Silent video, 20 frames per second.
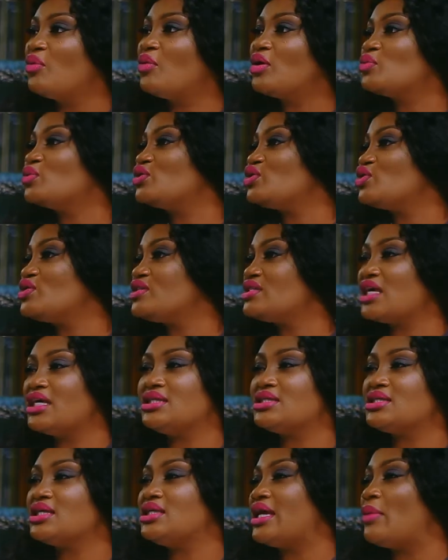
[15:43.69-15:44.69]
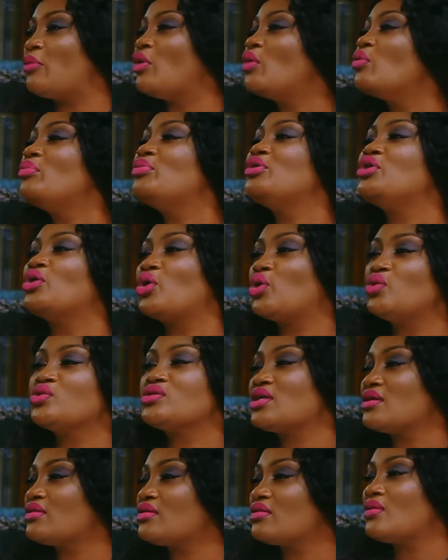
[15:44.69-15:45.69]
What would you say to them? What would be your
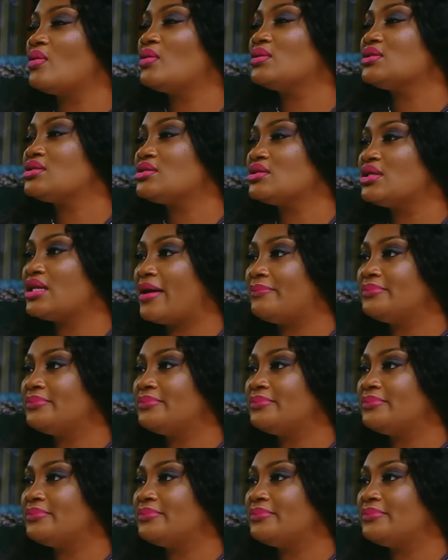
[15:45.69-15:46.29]
closing thoughts to them?